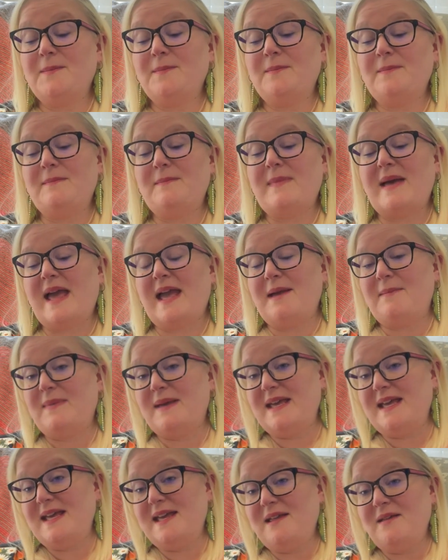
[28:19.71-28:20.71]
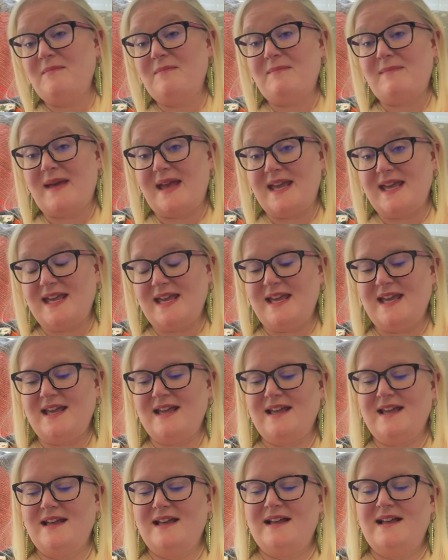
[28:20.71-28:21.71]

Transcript: maybe making